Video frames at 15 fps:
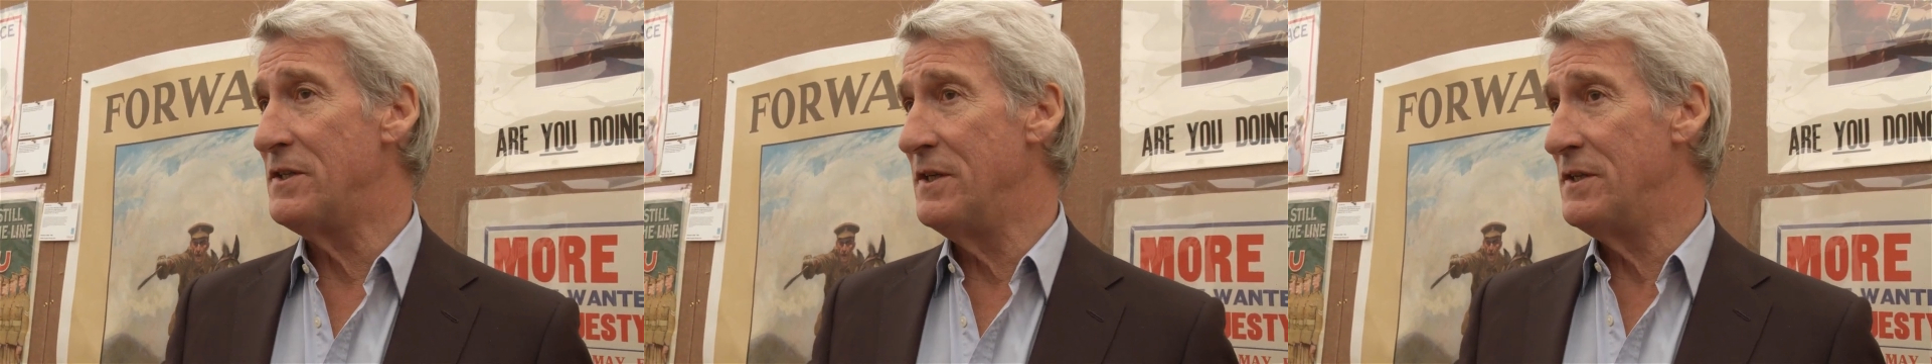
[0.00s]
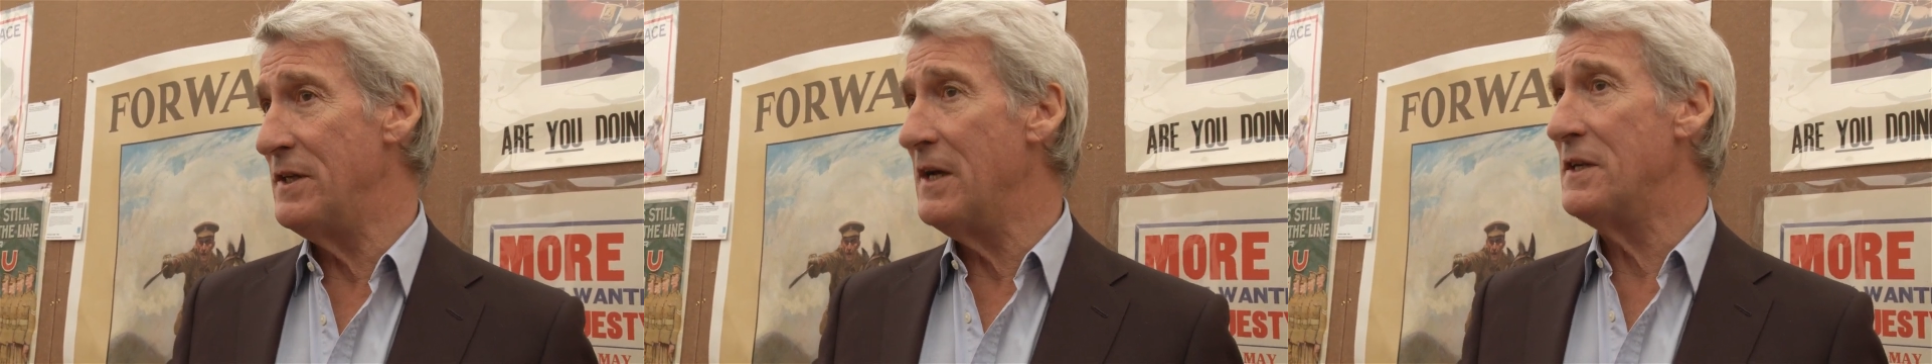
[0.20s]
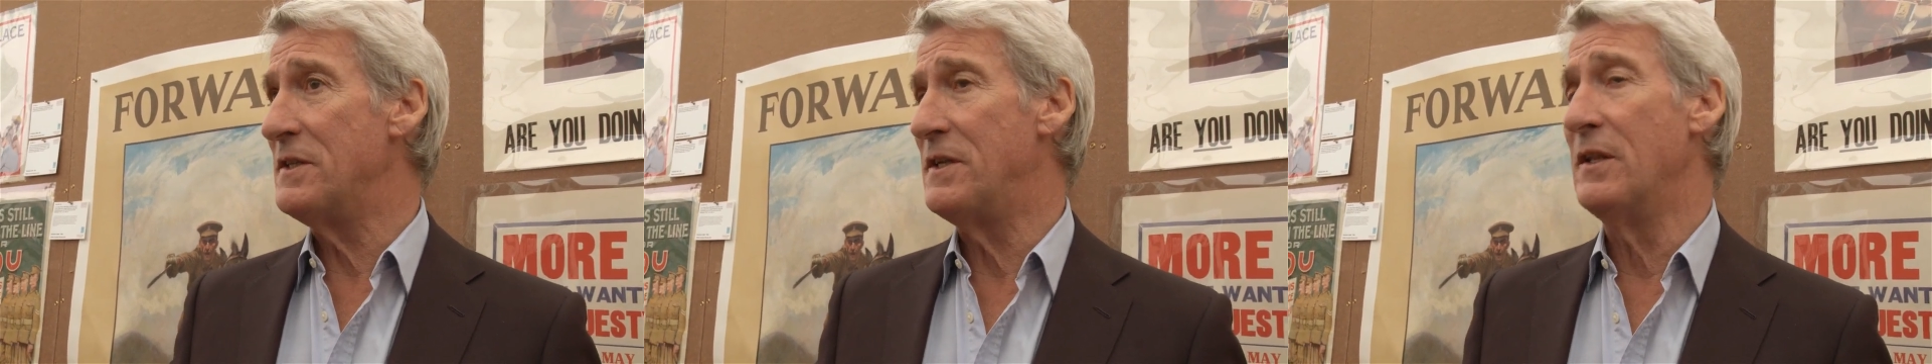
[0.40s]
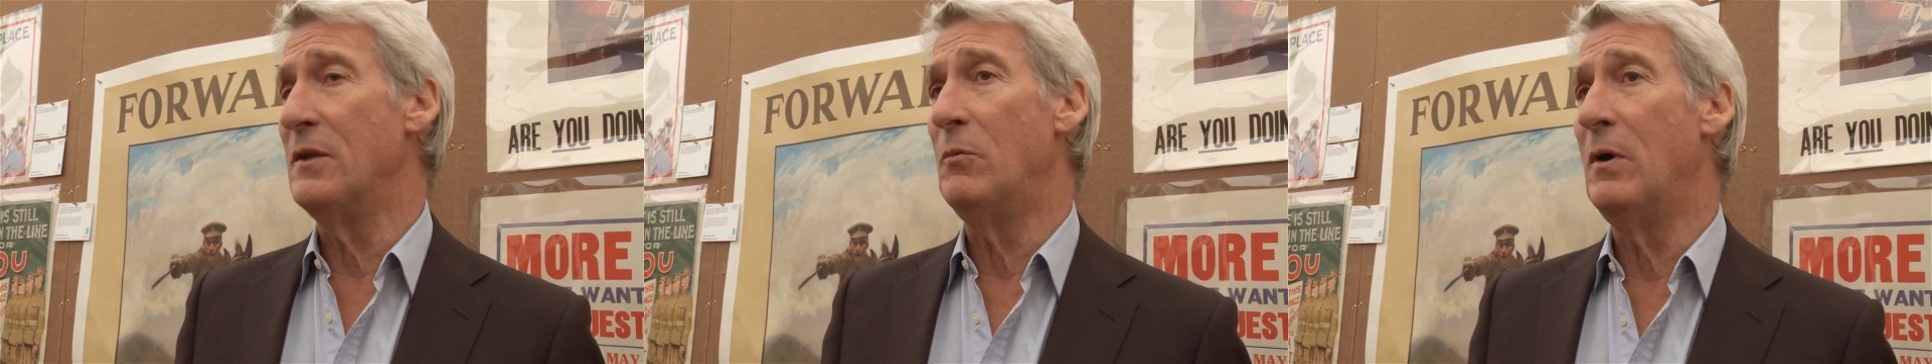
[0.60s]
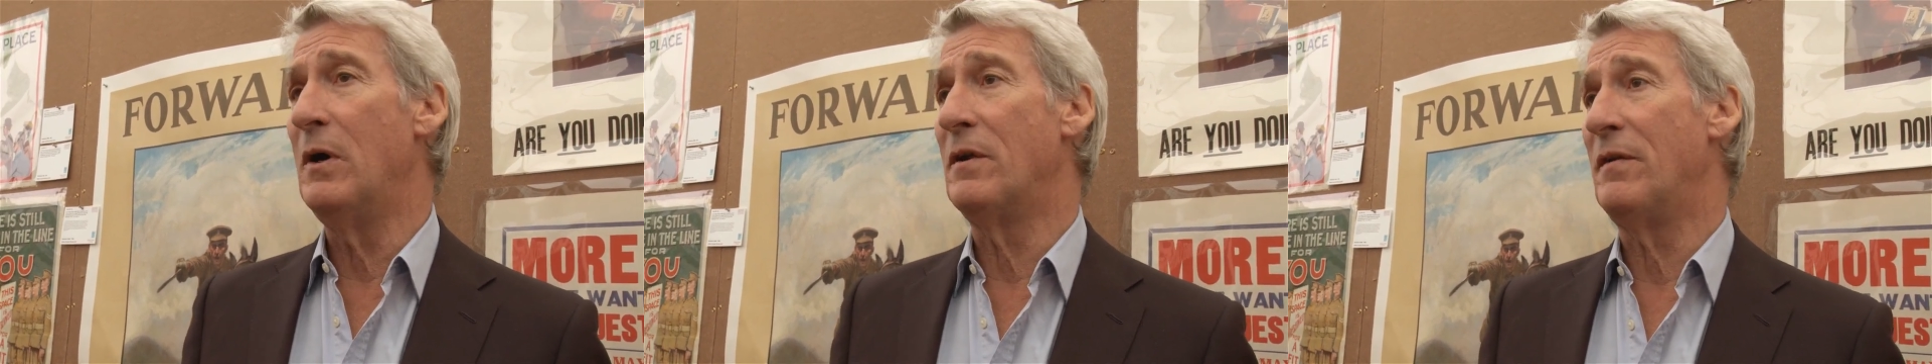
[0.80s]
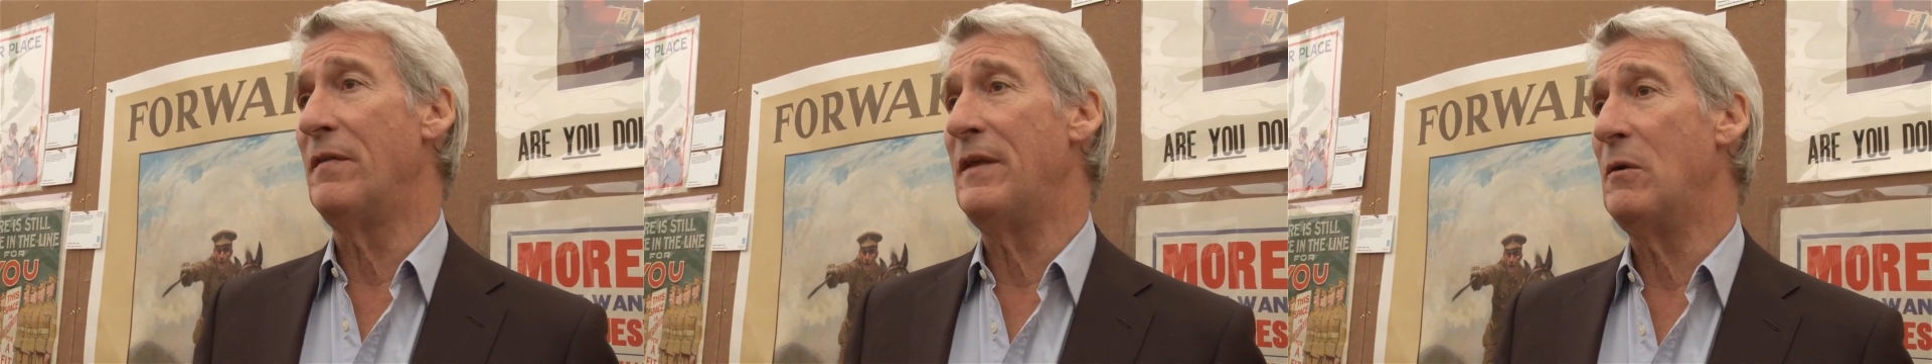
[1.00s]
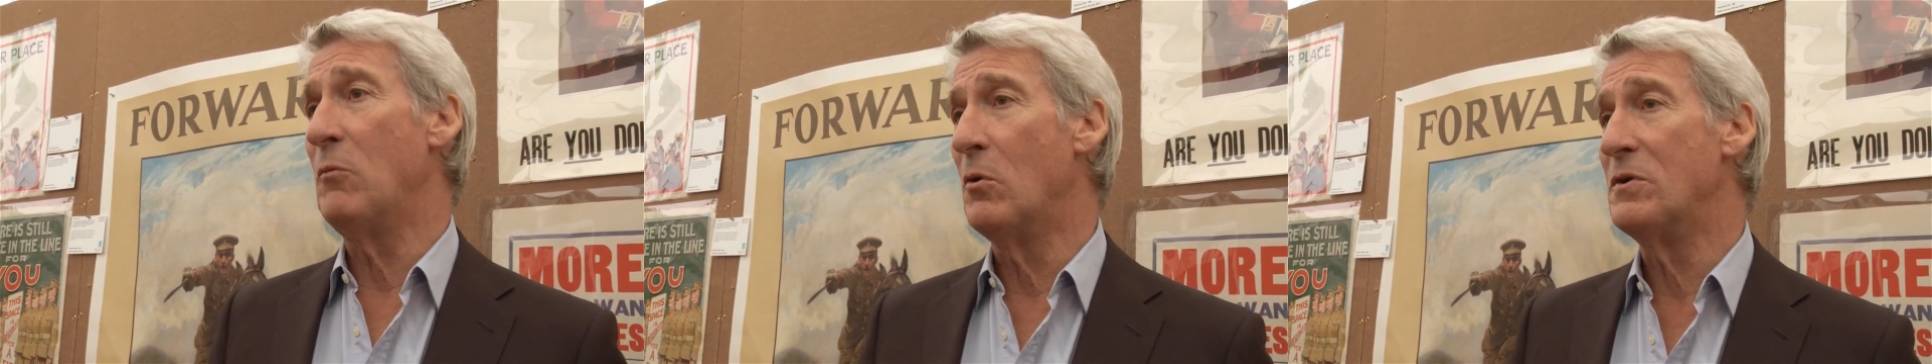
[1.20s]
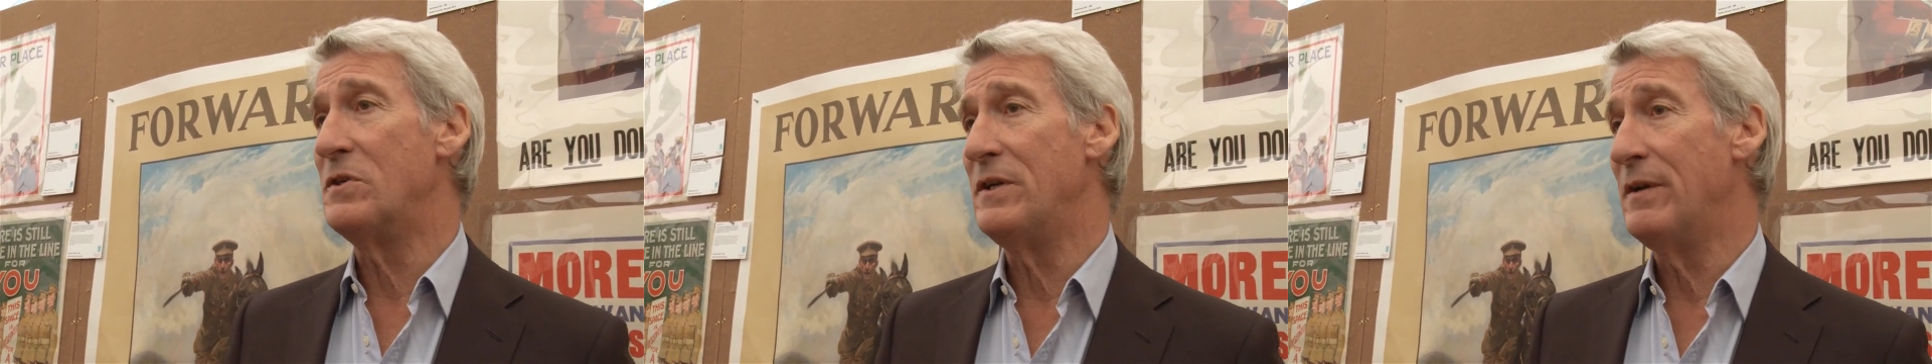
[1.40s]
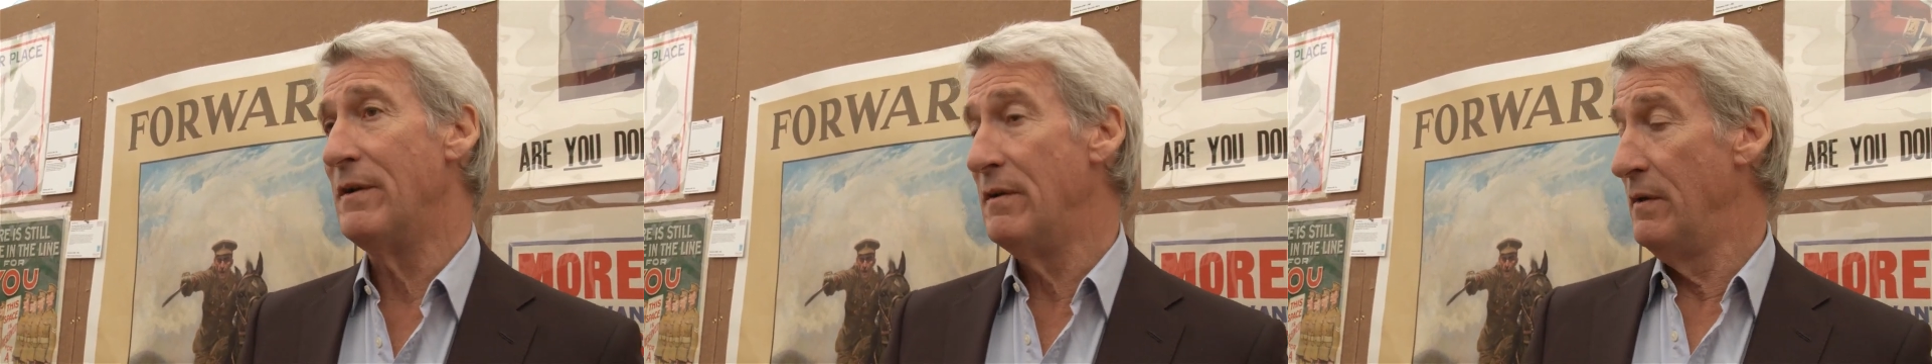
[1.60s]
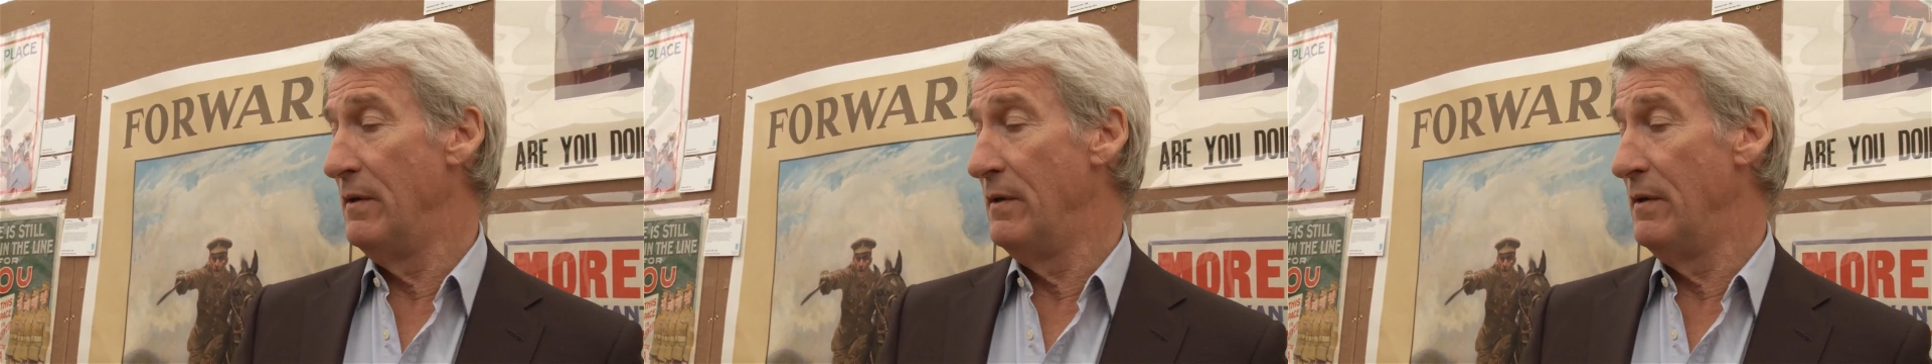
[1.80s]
desserts in the world, and they wanted